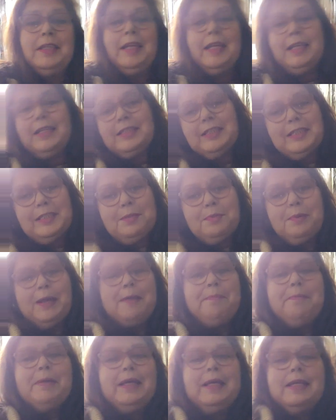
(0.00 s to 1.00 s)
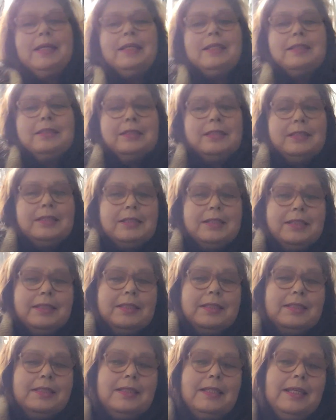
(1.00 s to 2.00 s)

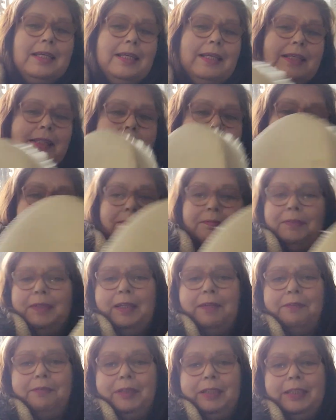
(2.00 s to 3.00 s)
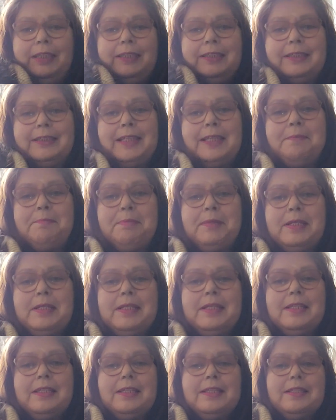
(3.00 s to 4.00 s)
sweatpants and fluffy
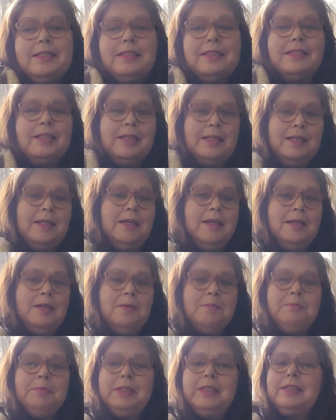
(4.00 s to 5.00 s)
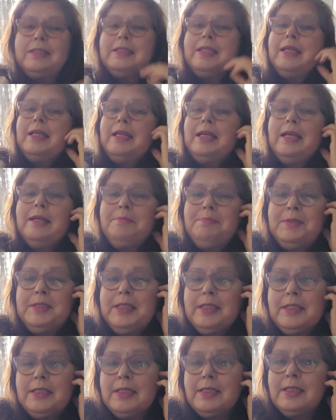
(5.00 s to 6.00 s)
slippers because I am
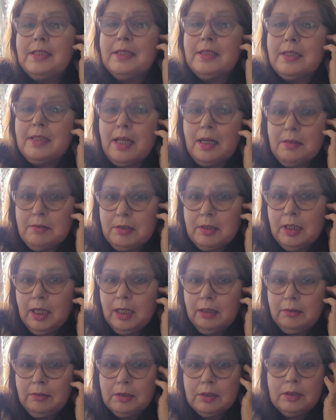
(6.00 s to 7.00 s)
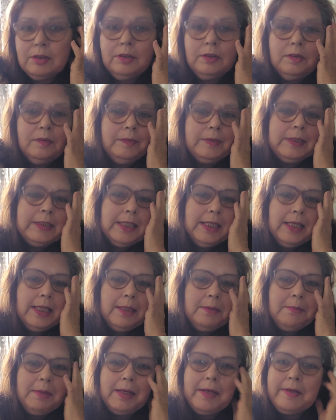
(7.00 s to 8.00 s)
just so cold all the
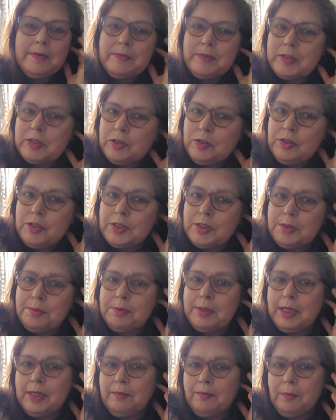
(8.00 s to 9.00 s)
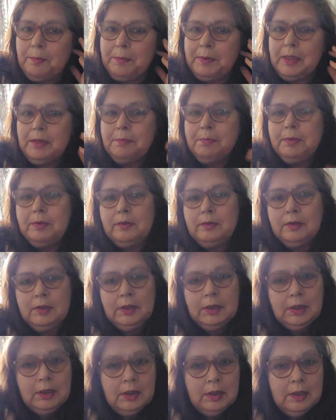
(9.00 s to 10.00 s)
time. And I've talked to another people
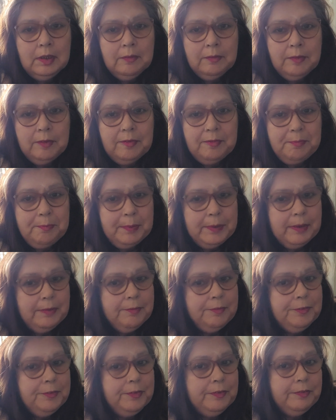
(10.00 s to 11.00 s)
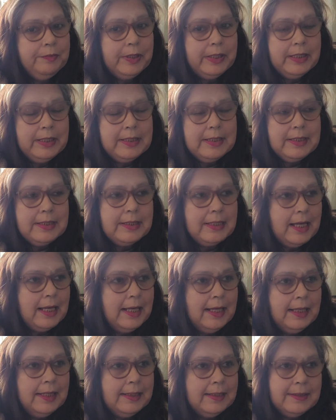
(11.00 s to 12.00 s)
that have been through this,
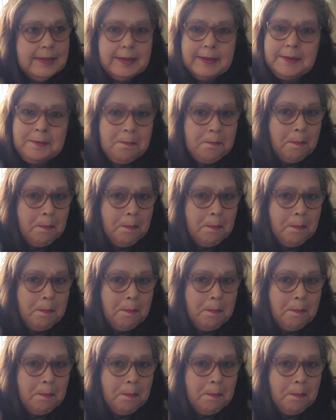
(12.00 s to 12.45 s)
and